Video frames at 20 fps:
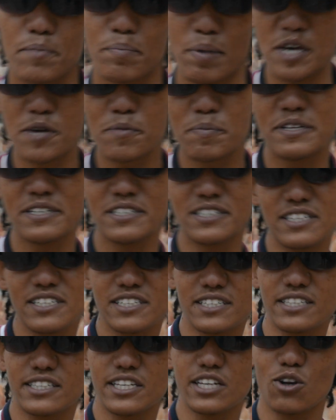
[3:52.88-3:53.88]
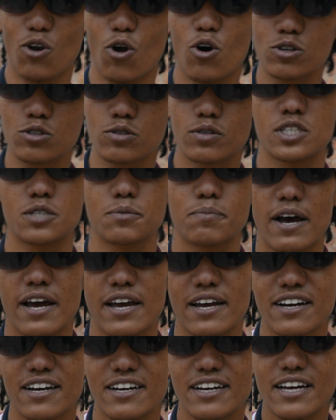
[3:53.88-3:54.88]
like baked beans, things that take long to
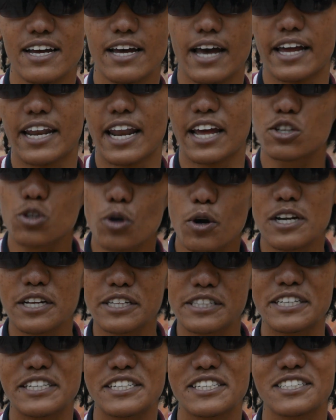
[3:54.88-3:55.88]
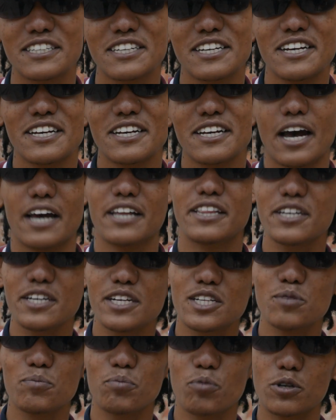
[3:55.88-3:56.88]
expire, and like toiletries. I
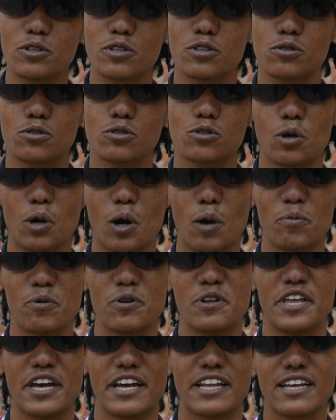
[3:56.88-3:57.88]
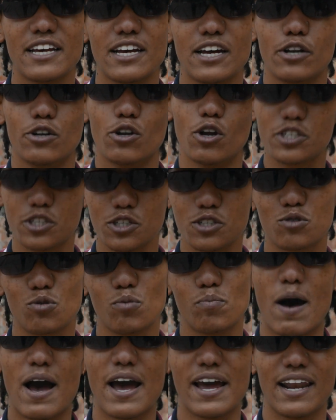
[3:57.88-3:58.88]
think it's important to stock up on that, not just
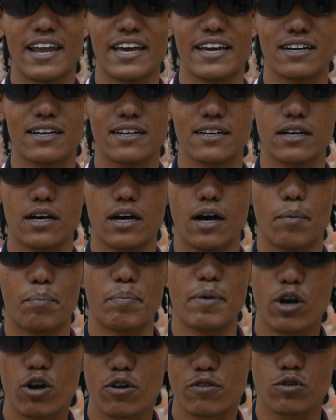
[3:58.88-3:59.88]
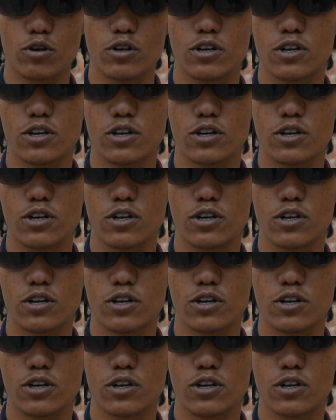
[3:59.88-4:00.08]
to buy like a pack of